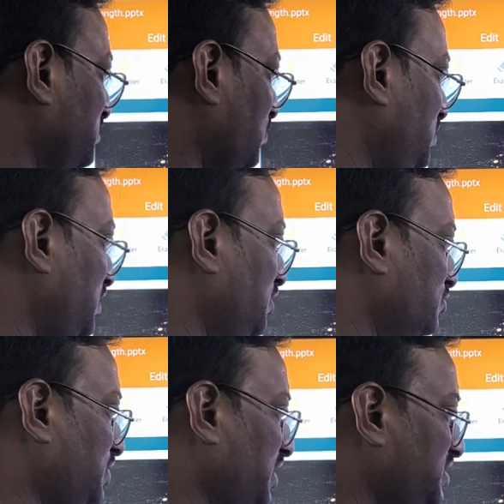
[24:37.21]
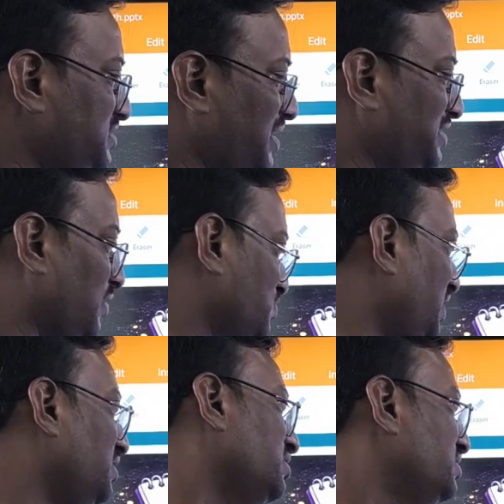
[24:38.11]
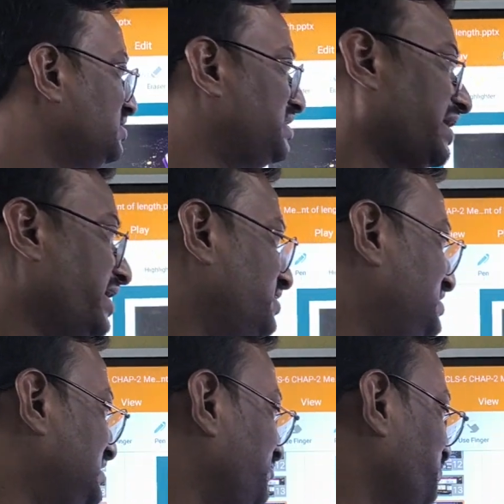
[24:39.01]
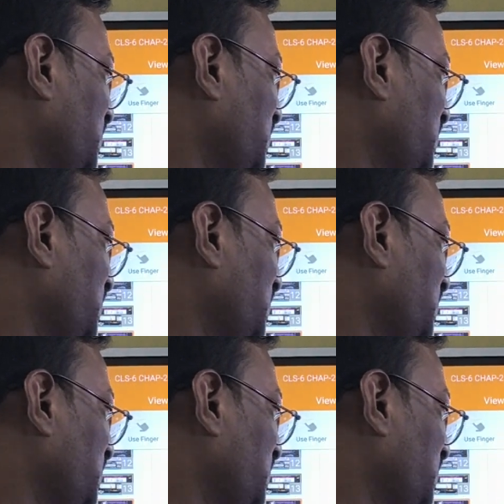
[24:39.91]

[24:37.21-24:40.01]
1000 into 3 is 3000 seconds.